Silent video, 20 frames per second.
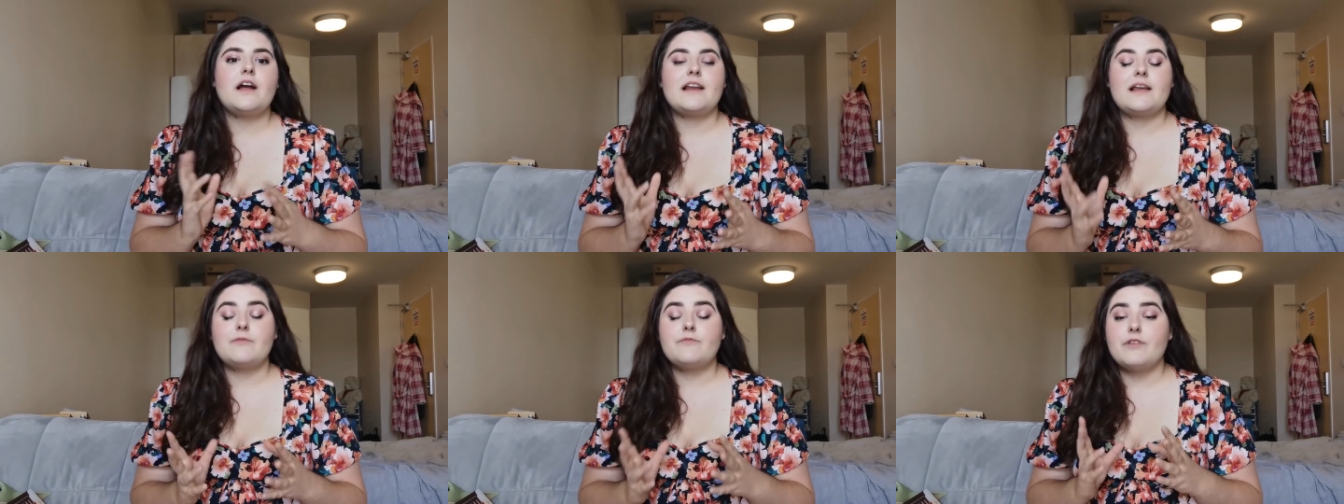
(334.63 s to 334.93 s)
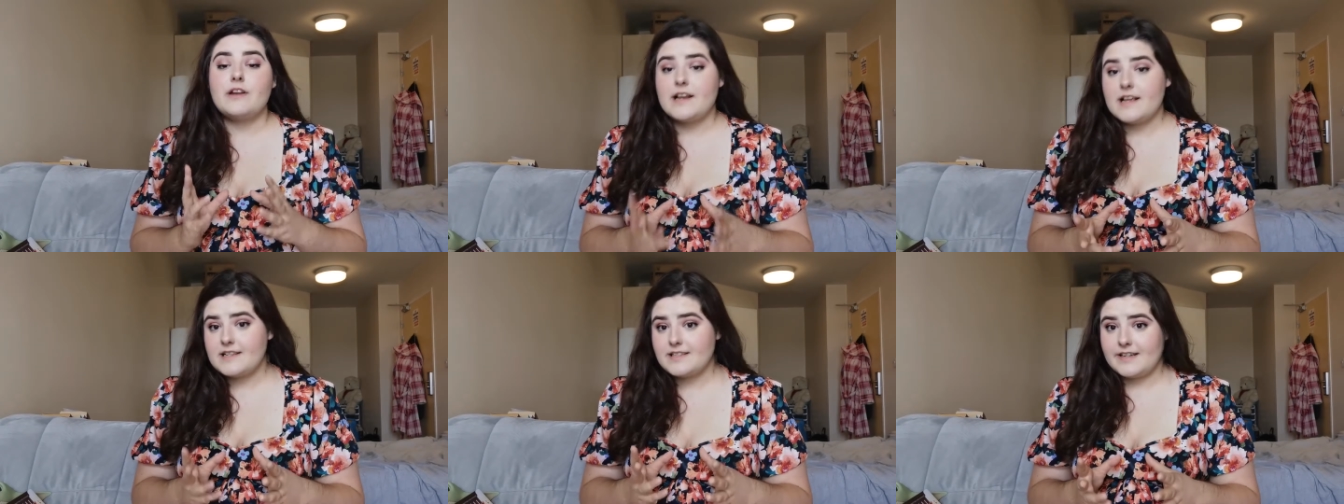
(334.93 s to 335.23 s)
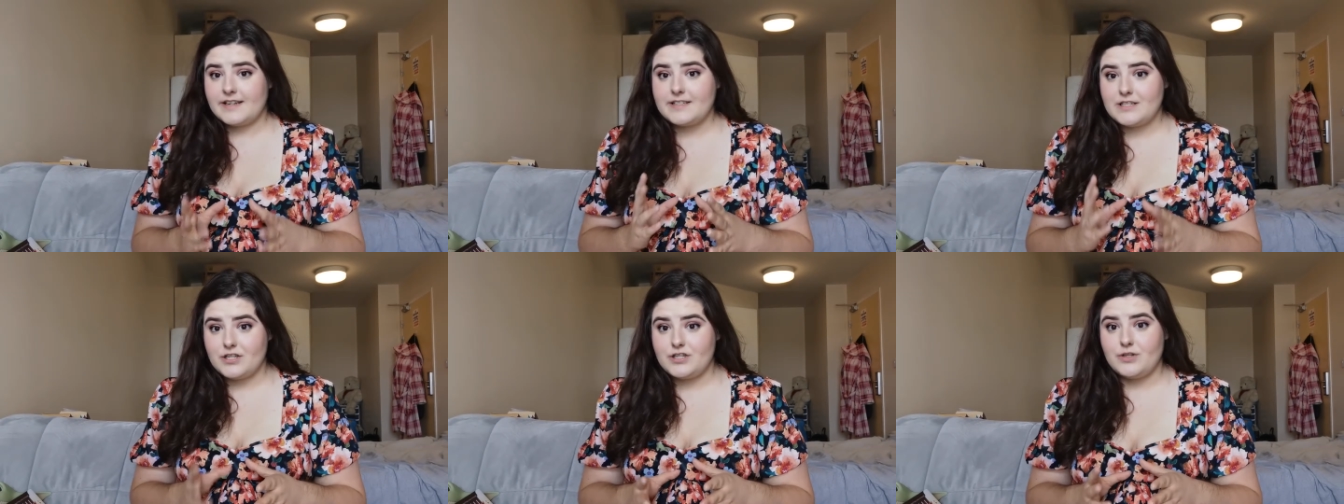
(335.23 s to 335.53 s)
And I'm really
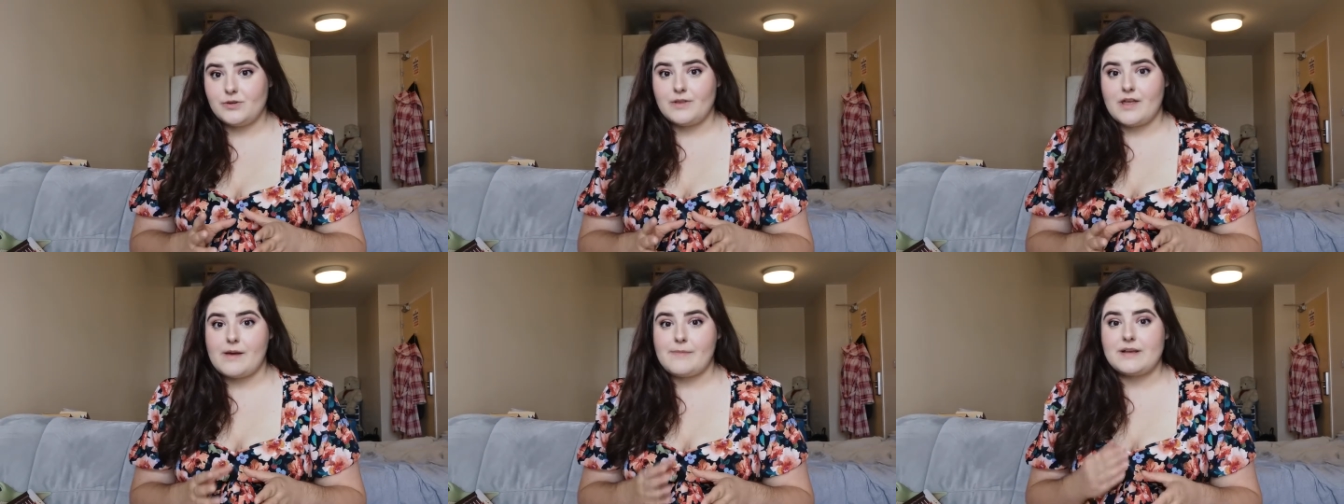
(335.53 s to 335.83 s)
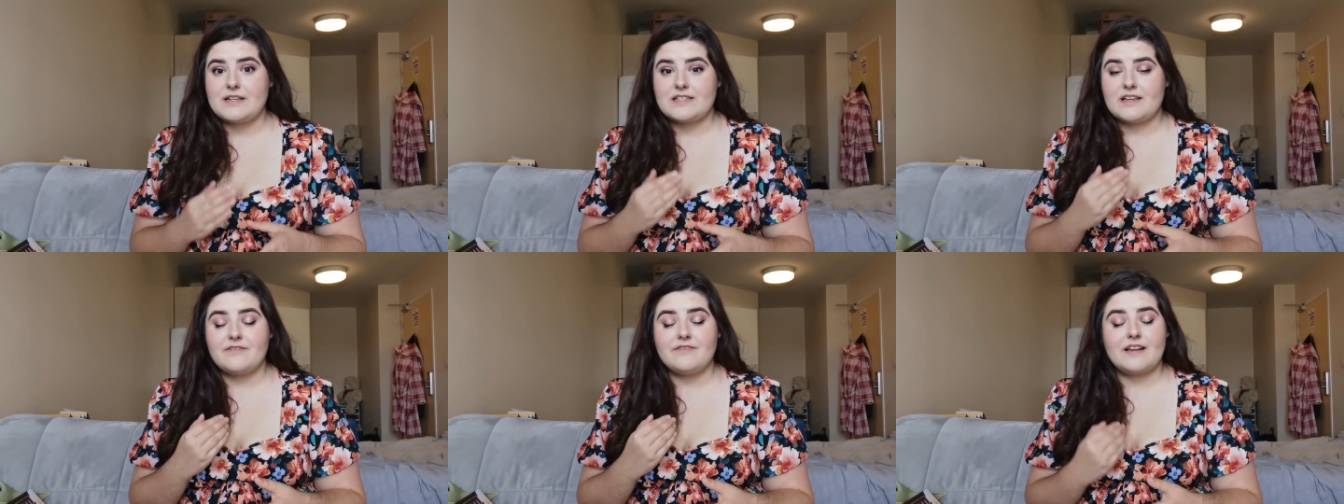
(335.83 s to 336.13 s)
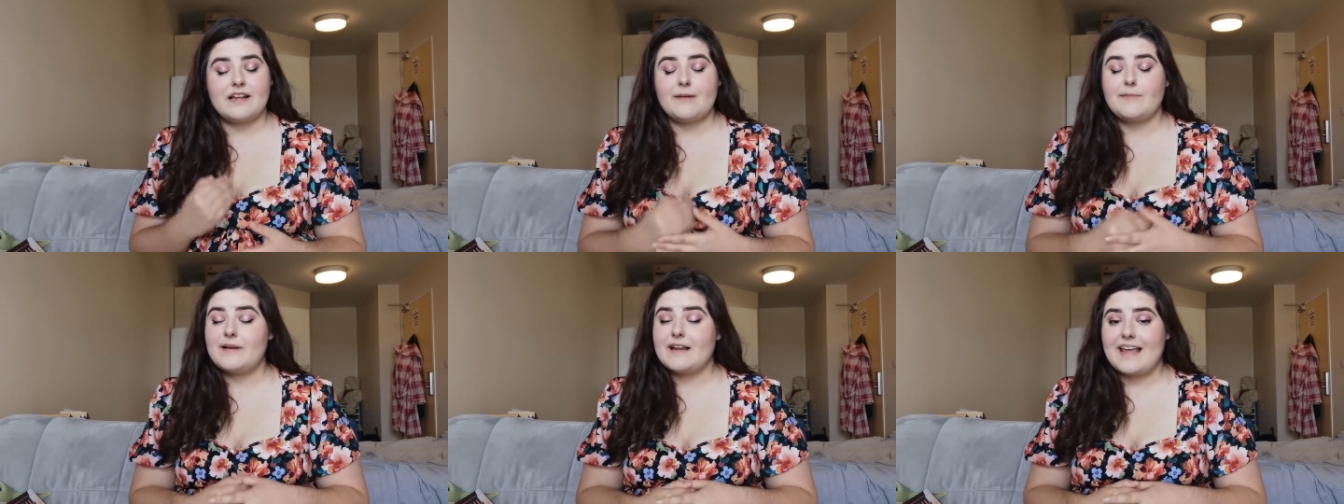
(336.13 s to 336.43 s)
excited to do that because I
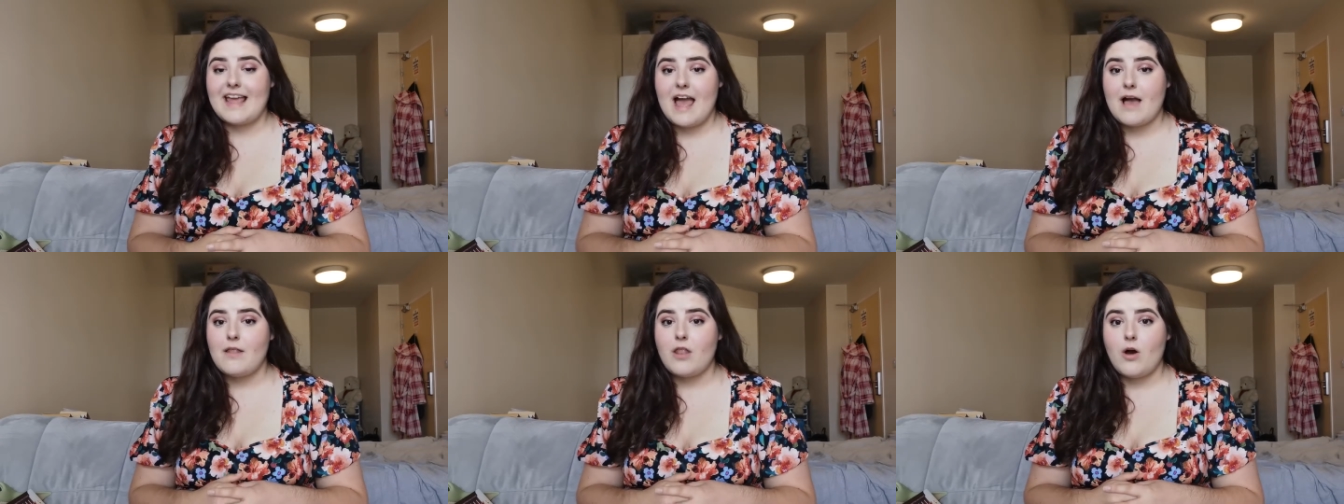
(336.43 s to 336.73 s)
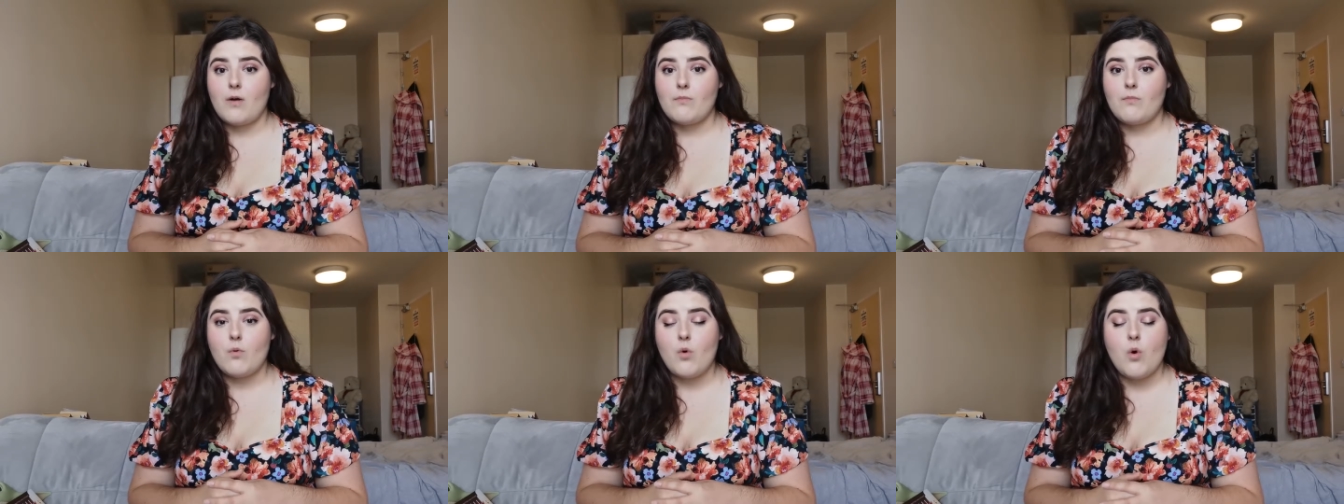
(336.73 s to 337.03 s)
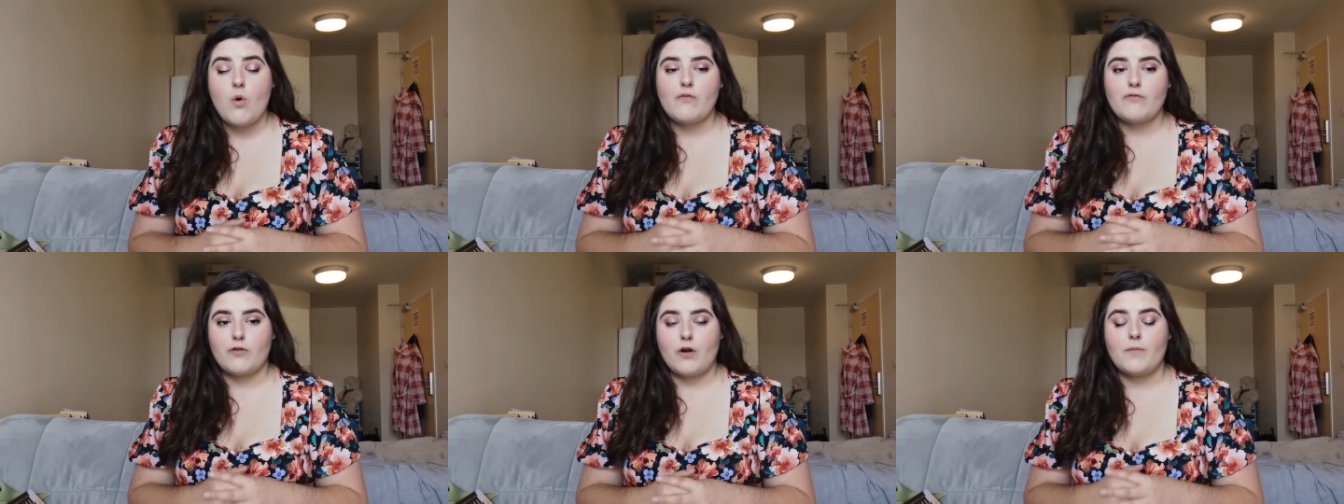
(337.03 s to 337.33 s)
feel like I'm going to get a lot
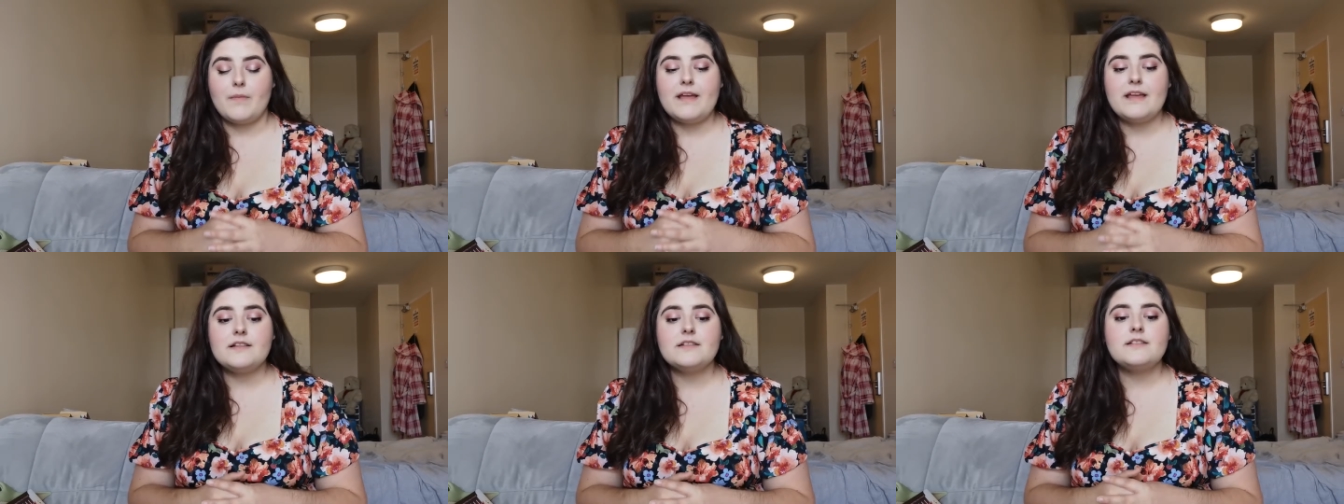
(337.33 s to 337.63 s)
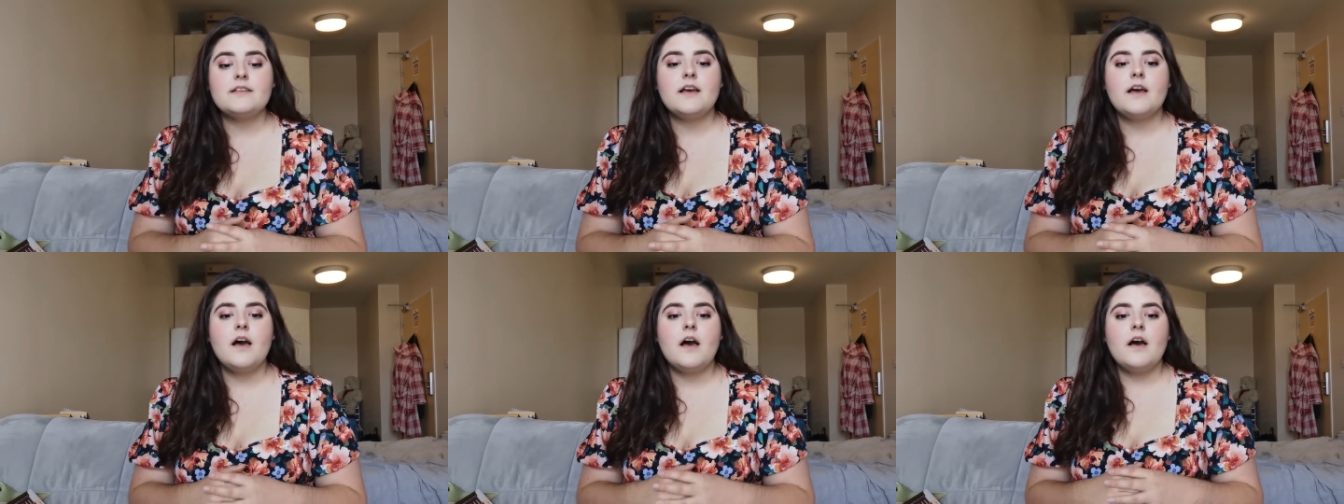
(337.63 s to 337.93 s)
more from it,